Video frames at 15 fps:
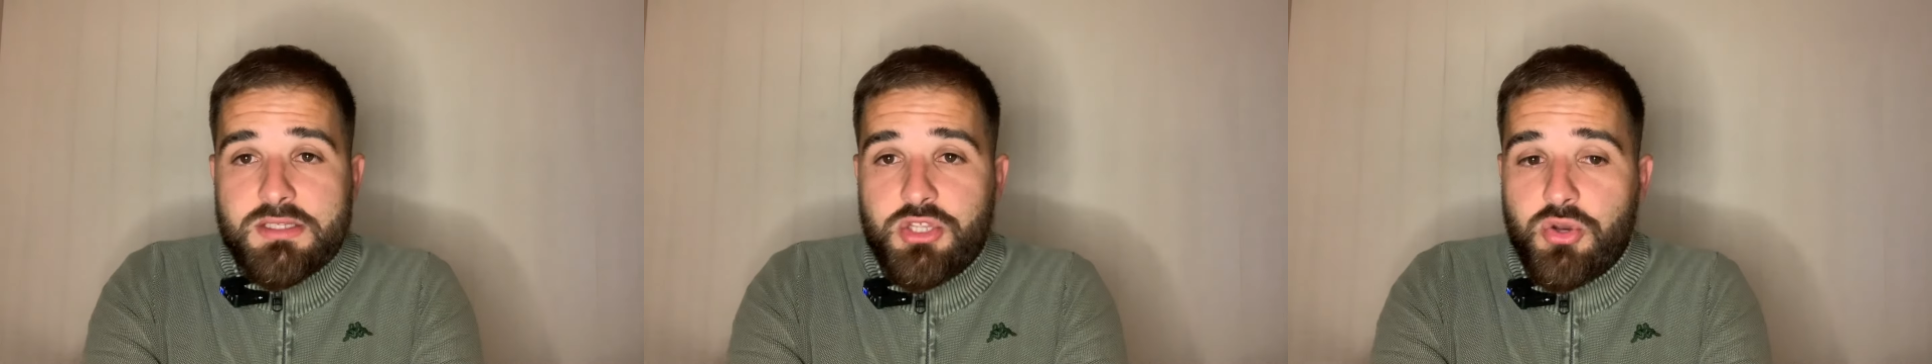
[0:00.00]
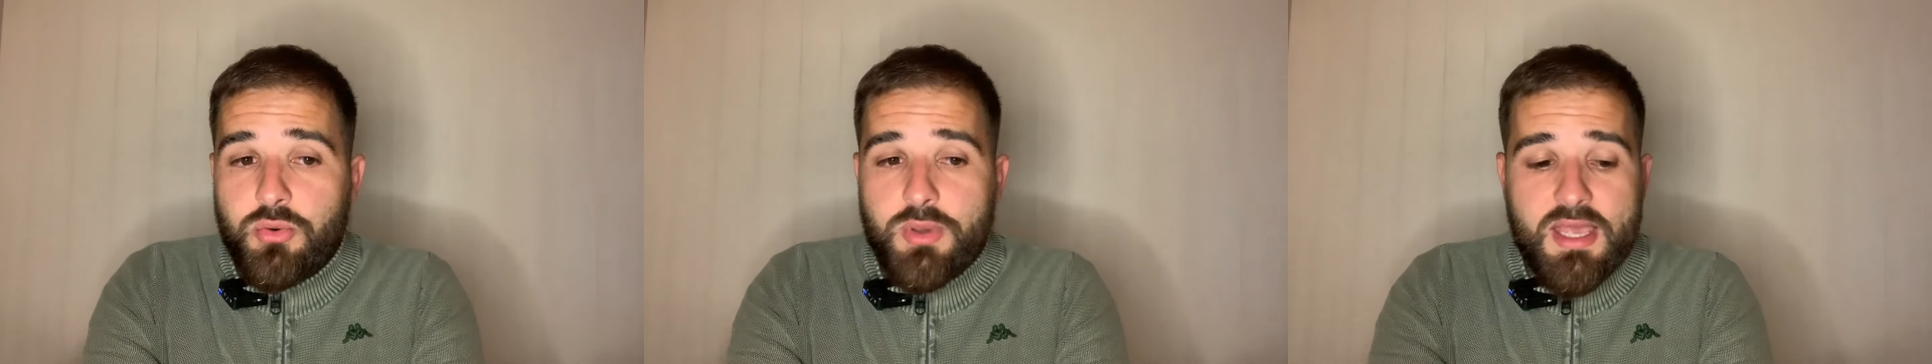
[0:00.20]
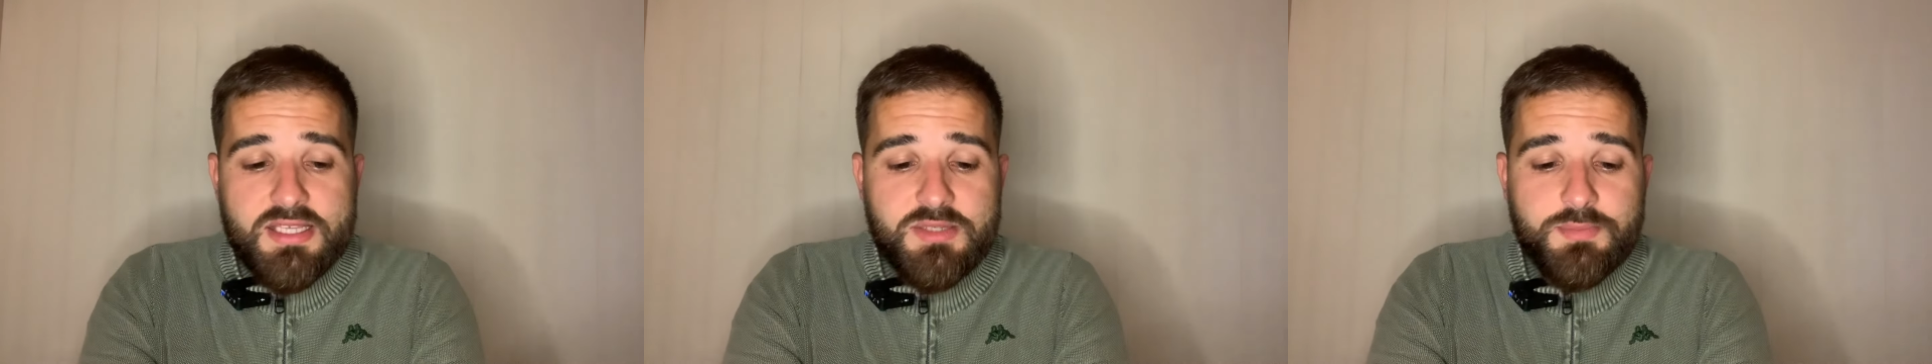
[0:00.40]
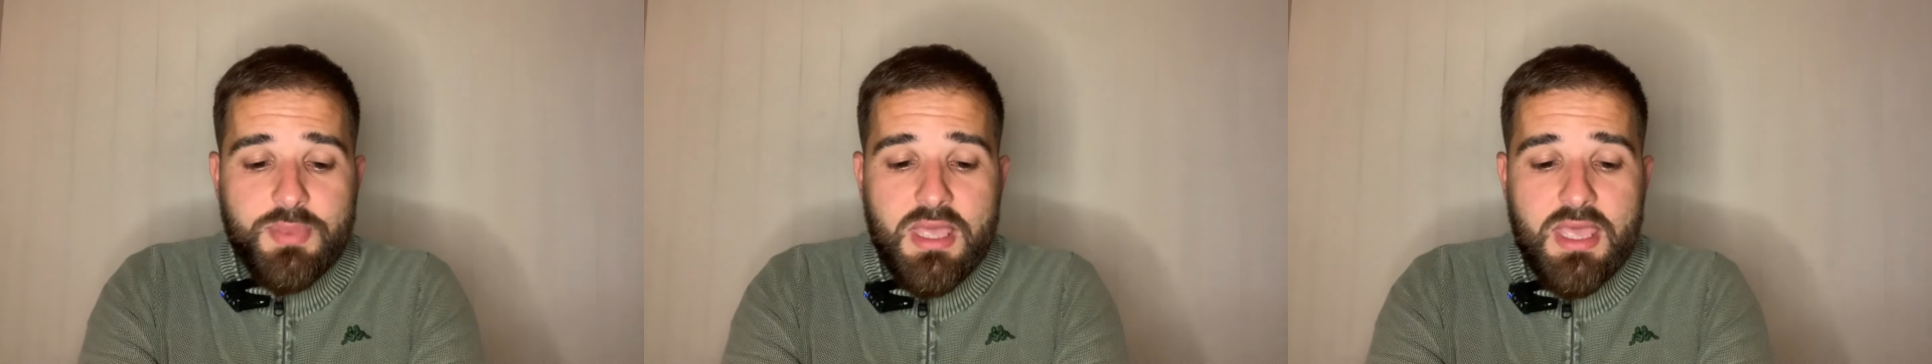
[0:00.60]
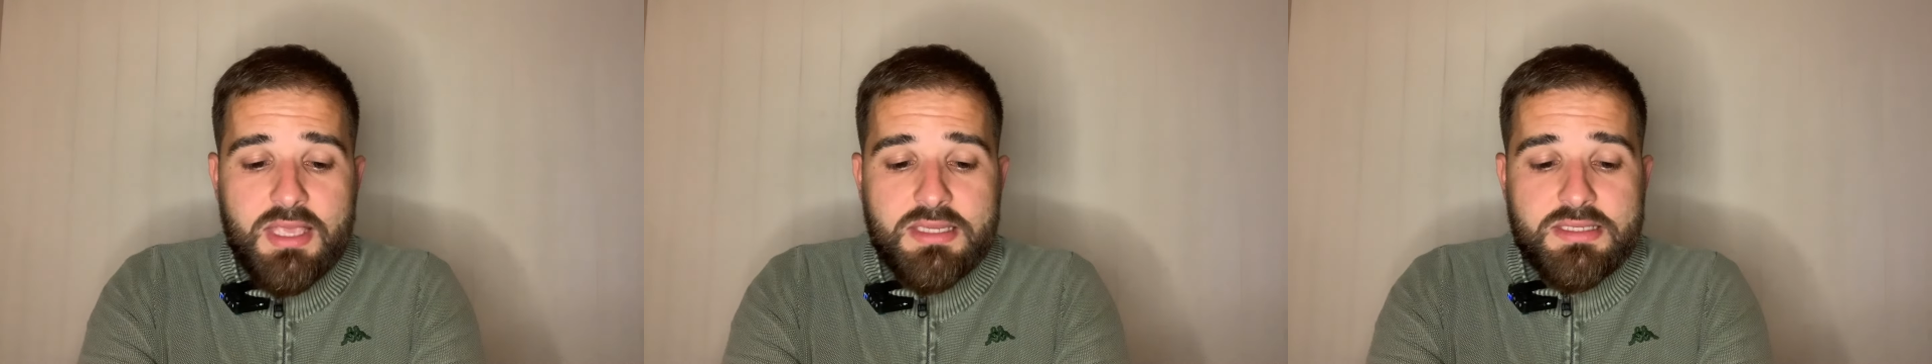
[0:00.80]
You know, he has
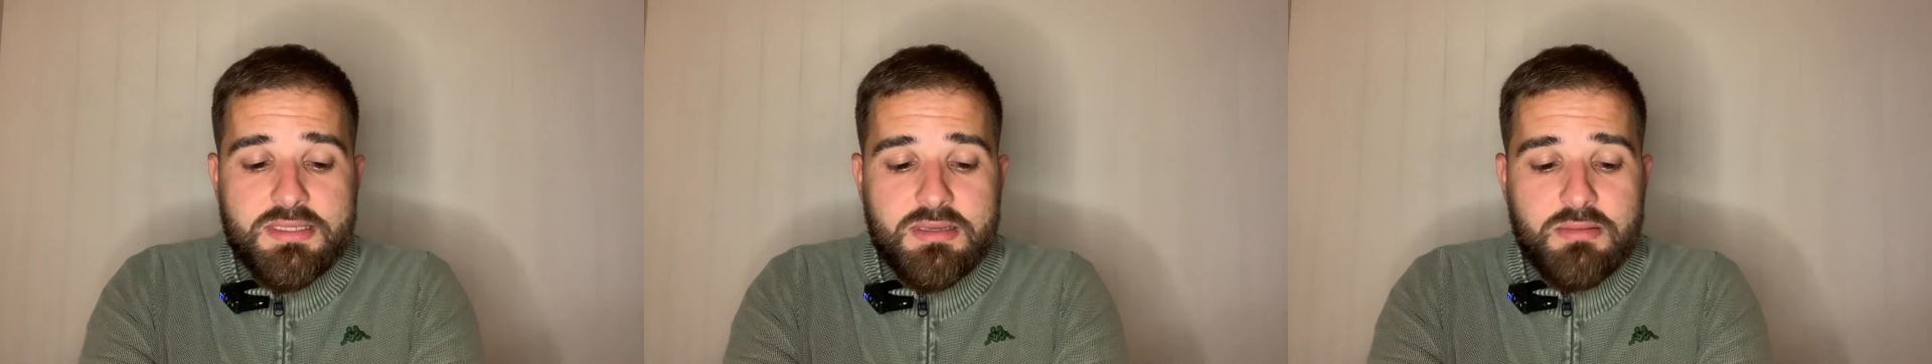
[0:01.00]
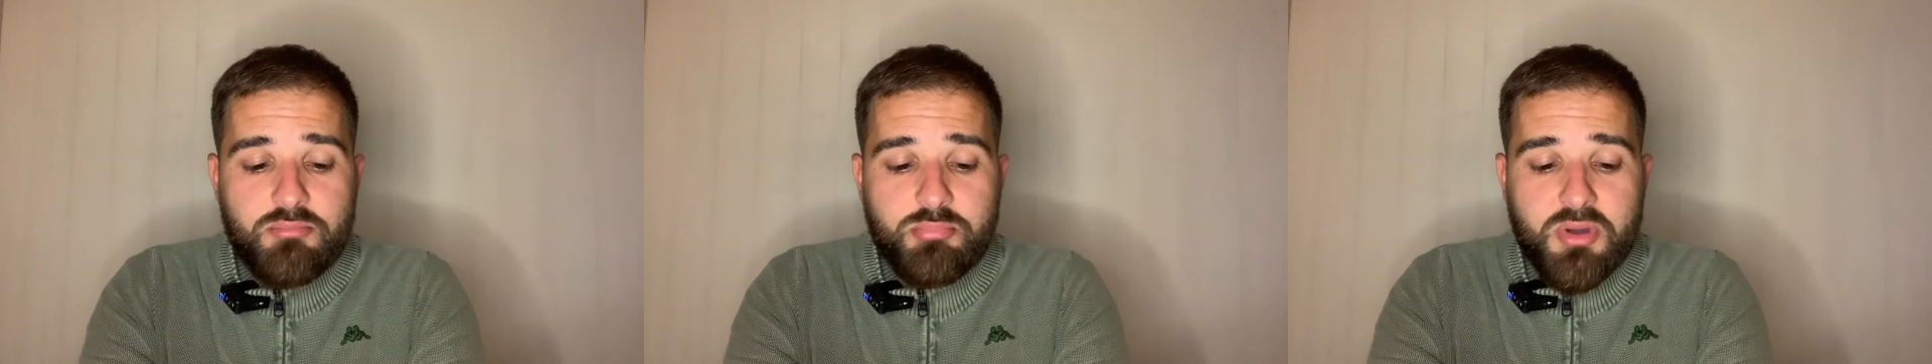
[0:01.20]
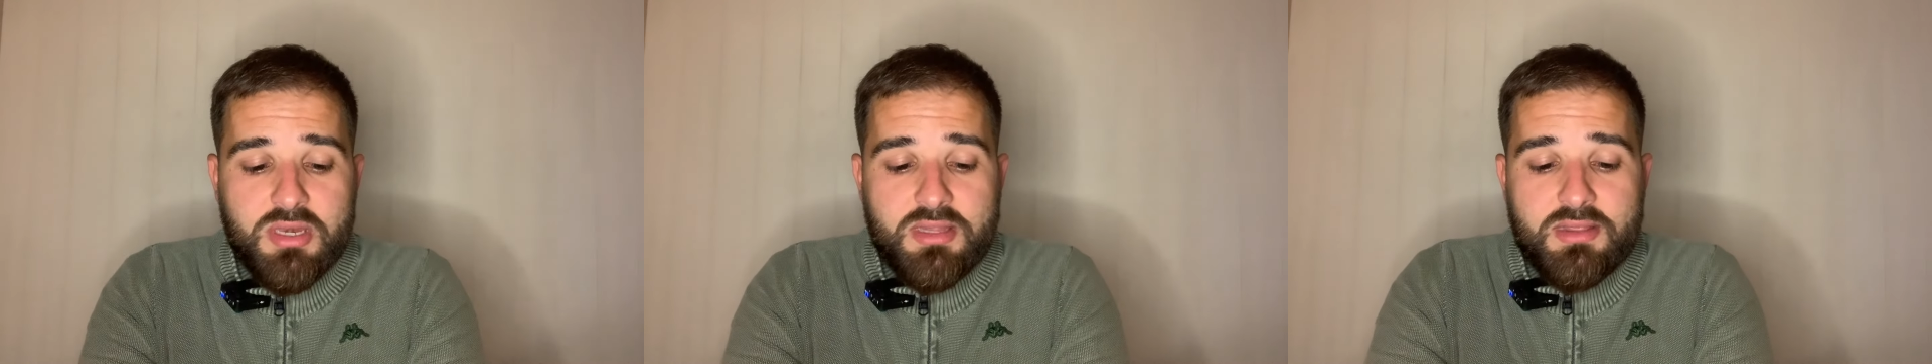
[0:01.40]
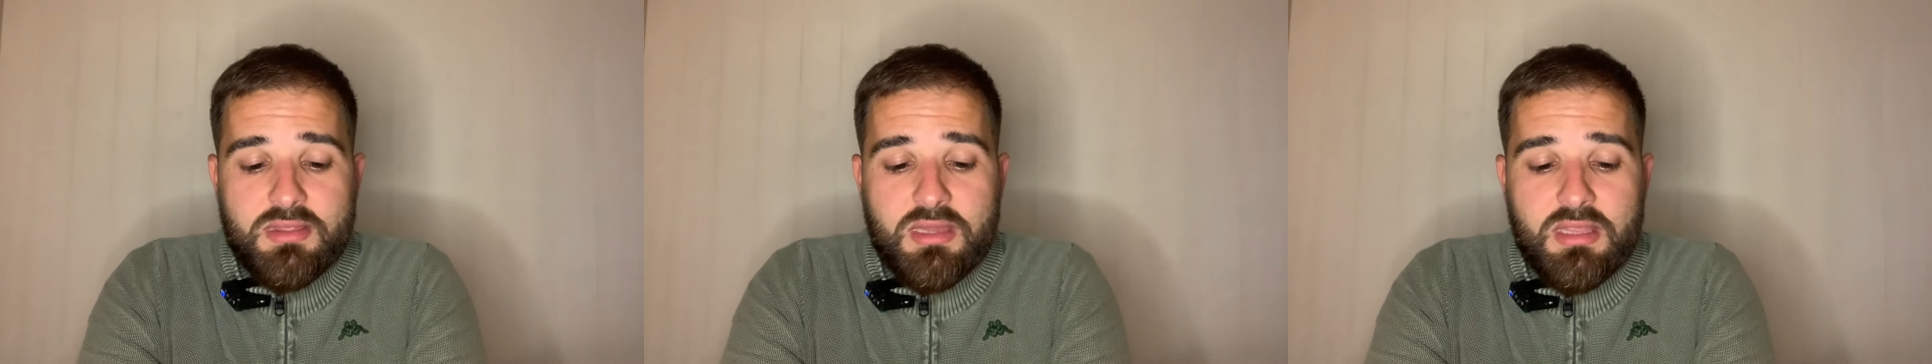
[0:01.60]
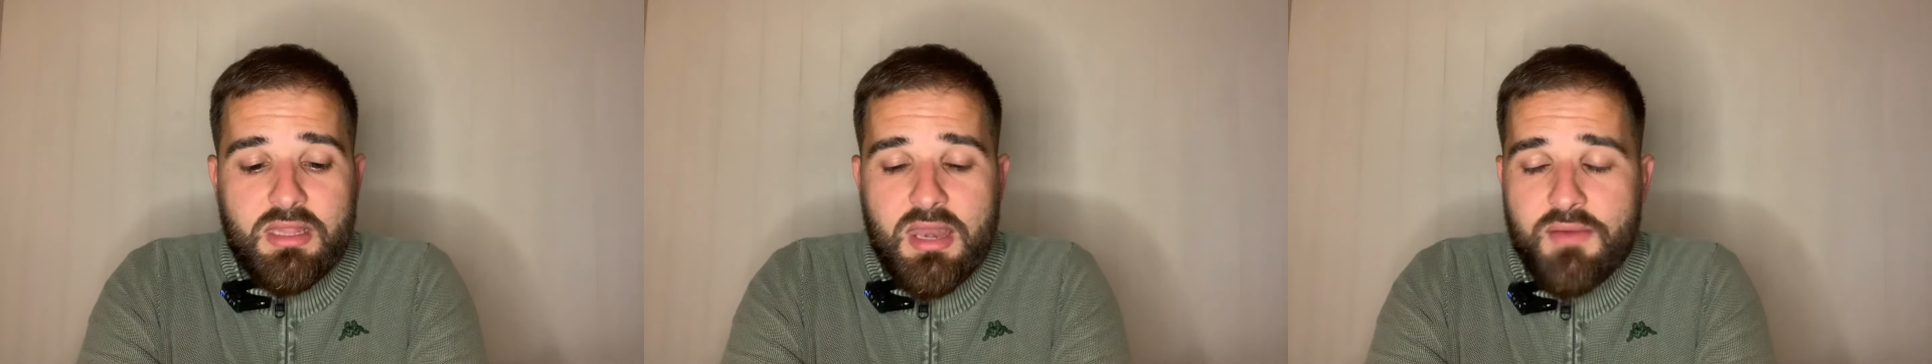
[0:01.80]
pace, but
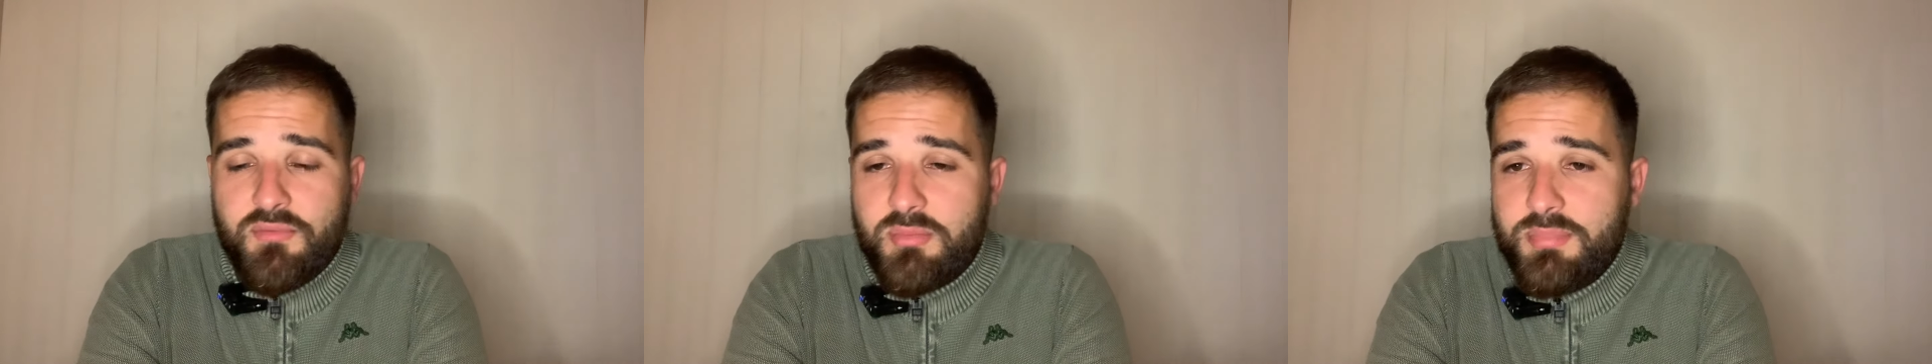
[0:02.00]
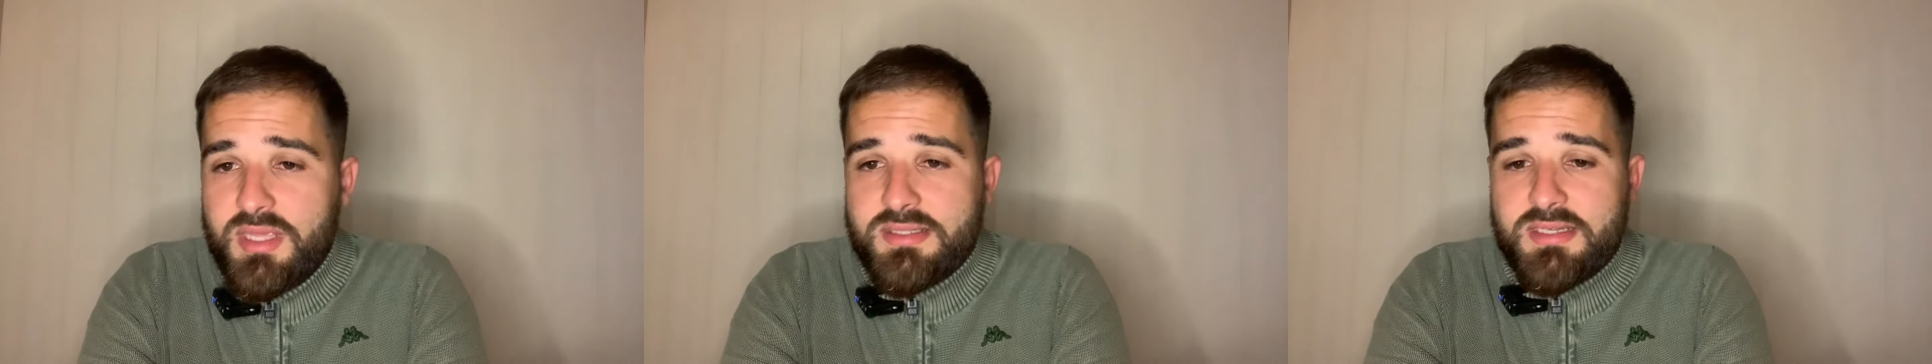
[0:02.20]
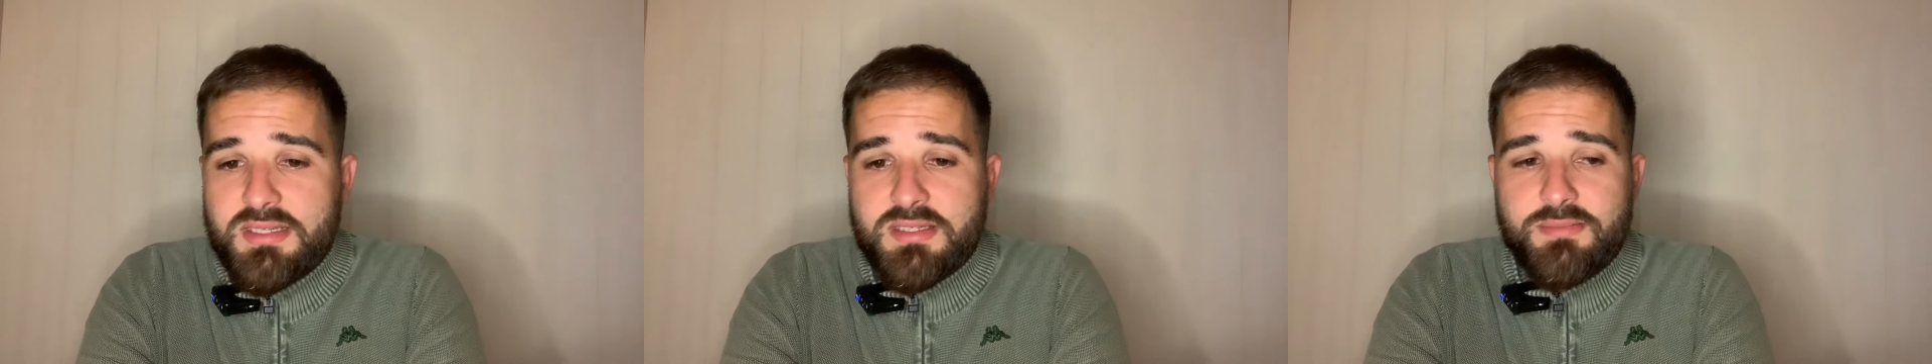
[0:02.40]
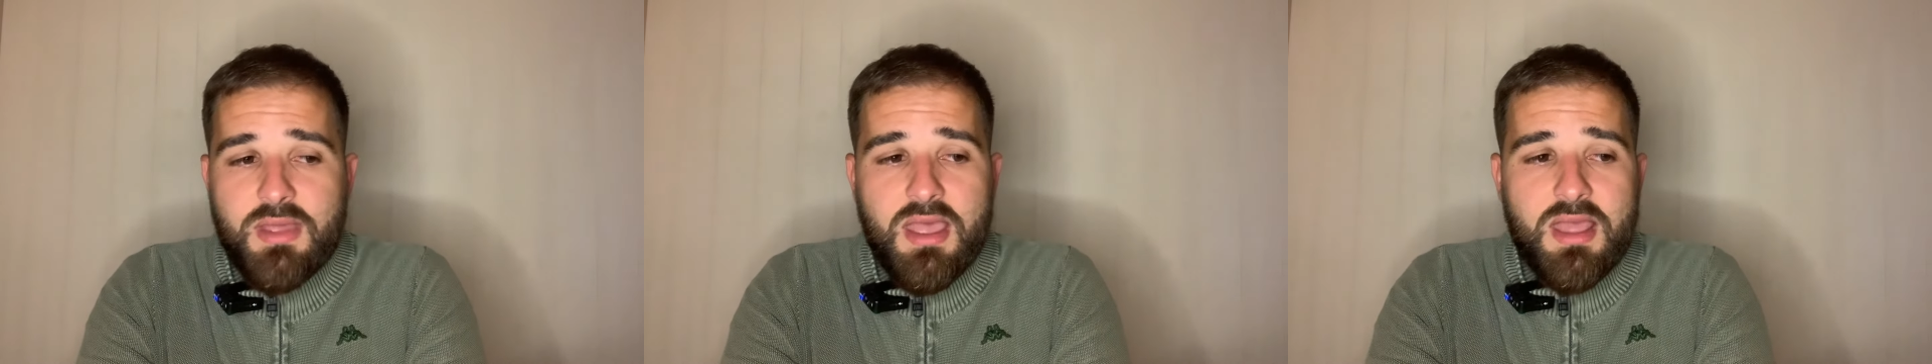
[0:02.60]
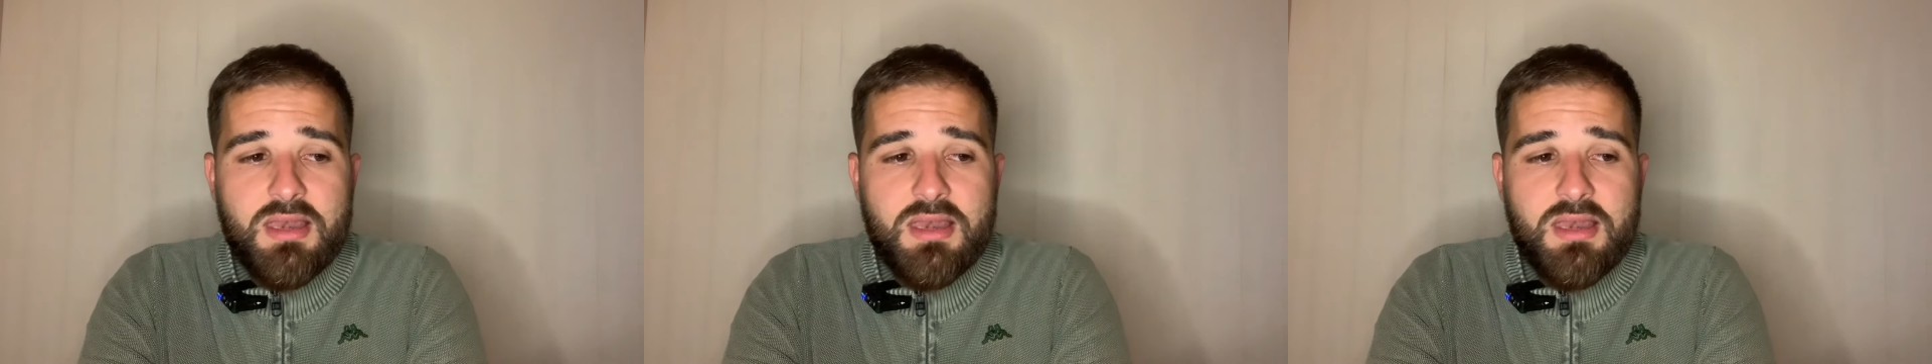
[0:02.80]
he never beats his man.